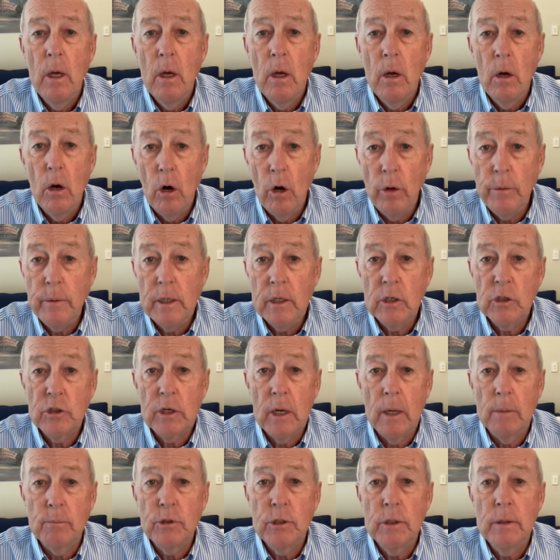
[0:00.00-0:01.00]
on the
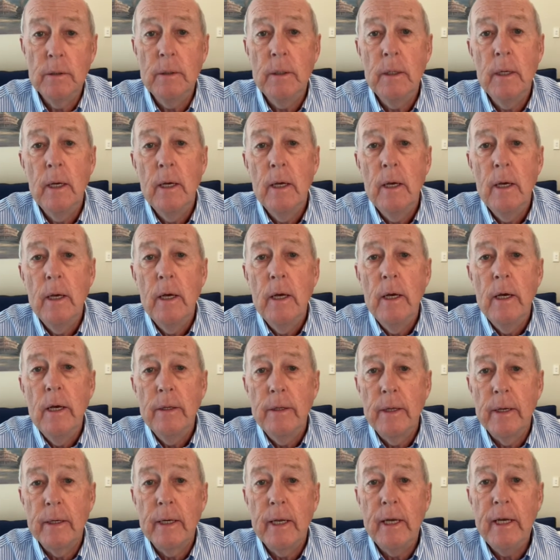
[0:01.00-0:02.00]
assumption
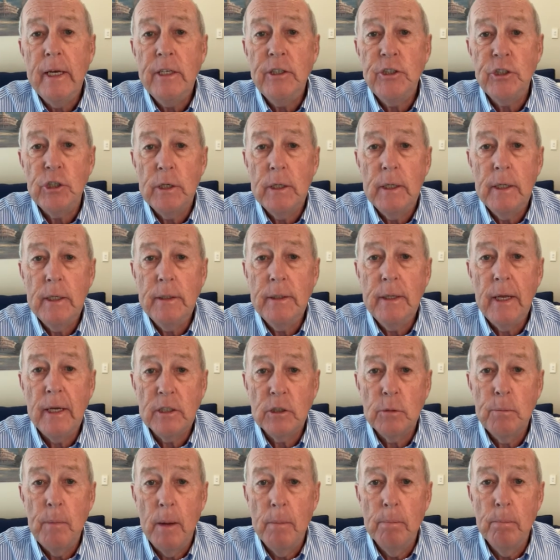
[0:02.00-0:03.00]
that each
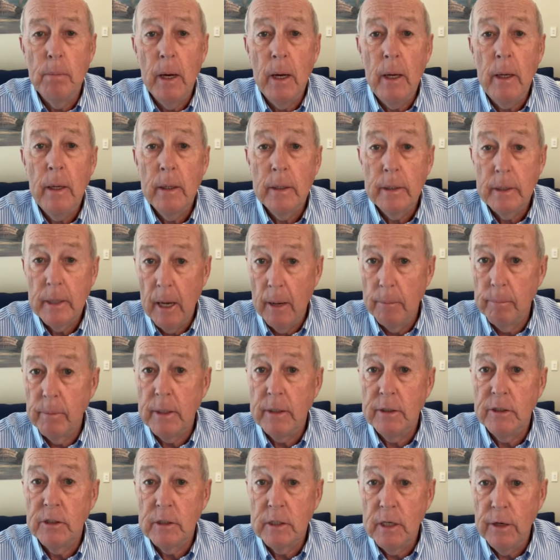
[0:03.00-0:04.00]
index member
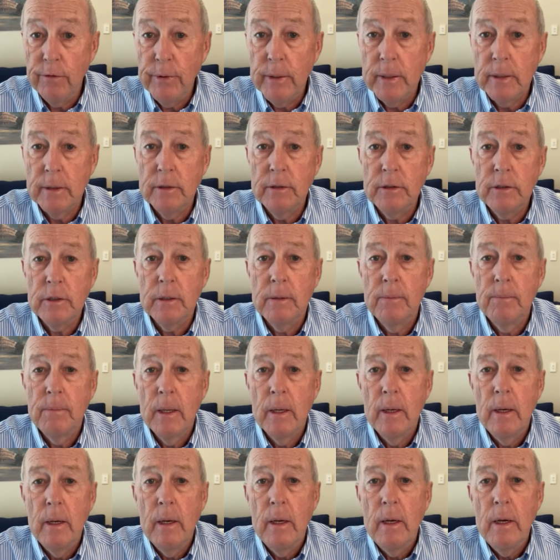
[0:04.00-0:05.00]
company's dividends
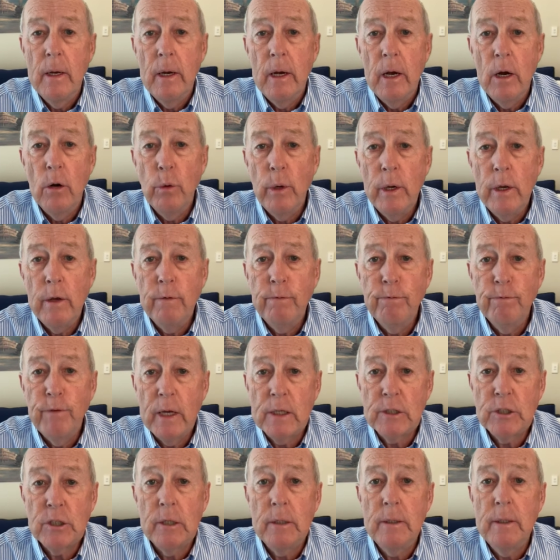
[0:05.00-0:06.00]
are
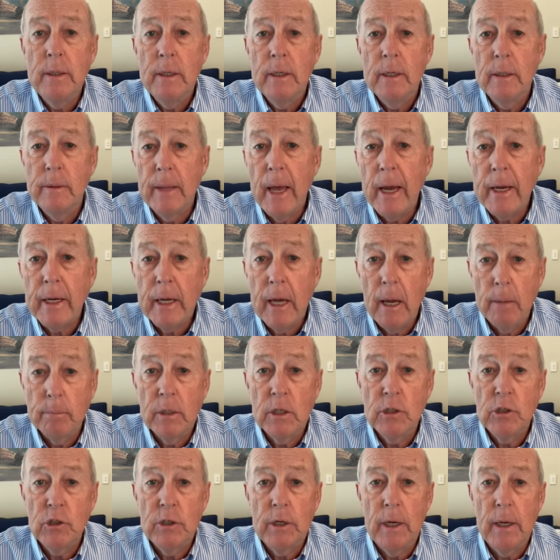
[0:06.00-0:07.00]
reinvested in that
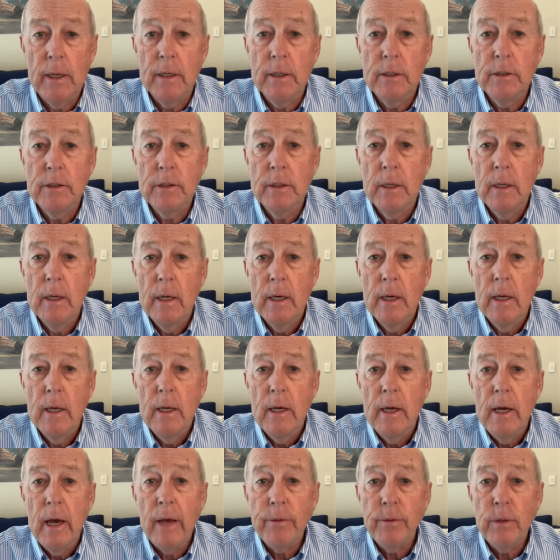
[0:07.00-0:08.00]
company's shares
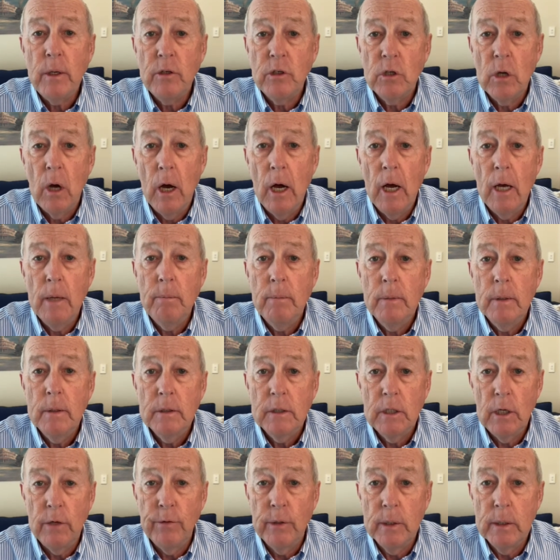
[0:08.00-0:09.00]
at the time
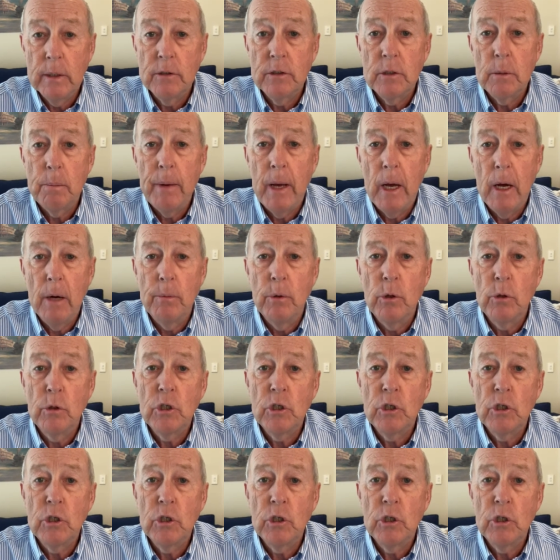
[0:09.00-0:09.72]
dividends are payable to